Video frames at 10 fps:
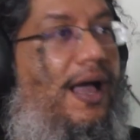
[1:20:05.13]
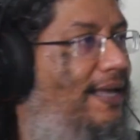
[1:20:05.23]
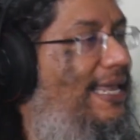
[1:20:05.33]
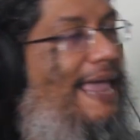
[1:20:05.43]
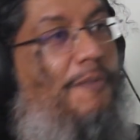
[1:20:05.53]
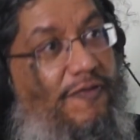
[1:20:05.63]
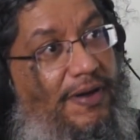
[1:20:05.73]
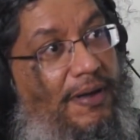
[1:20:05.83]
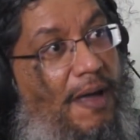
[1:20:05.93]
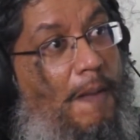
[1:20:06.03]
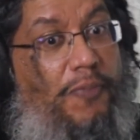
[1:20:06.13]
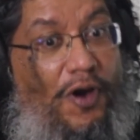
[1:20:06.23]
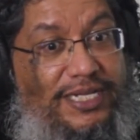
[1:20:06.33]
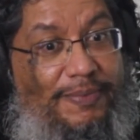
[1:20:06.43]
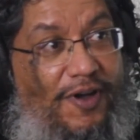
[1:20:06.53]
came over, brought
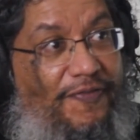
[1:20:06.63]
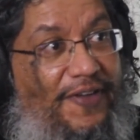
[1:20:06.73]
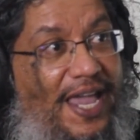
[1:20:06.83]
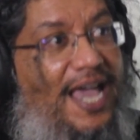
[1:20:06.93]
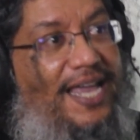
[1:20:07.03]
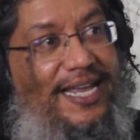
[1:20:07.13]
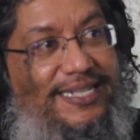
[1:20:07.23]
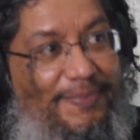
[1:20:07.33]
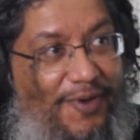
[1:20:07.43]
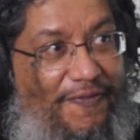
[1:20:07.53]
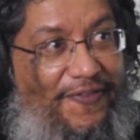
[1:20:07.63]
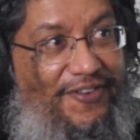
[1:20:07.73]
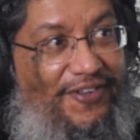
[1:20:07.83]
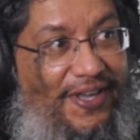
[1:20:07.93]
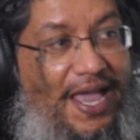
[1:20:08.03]
some coffee. Here's some coffee,
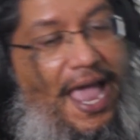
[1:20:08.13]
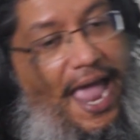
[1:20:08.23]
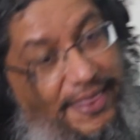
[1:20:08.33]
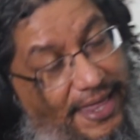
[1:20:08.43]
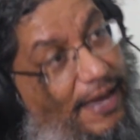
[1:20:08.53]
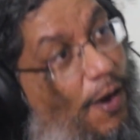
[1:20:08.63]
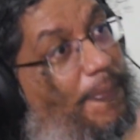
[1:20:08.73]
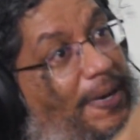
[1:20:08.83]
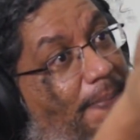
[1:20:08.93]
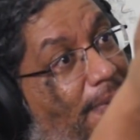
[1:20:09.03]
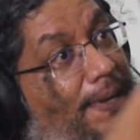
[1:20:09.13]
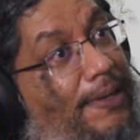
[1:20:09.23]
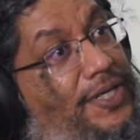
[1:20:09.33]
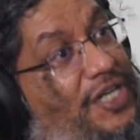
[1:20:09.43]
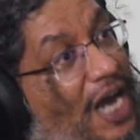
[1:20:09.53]
sir. And then they opened up a
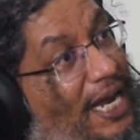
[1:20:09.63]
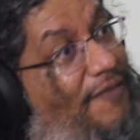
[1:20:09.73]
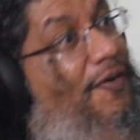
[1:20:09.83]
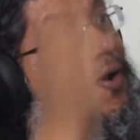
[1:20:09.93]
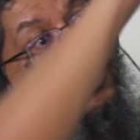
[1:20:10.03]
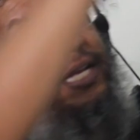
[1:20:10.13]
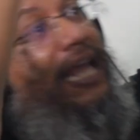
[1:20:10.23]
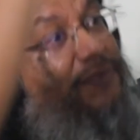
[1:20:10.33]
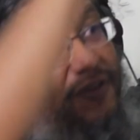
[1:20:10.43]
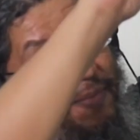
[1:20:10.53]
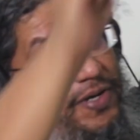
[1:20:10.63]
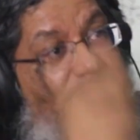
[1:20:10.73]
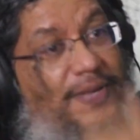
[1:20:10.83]
chart of all the types of mushrooms.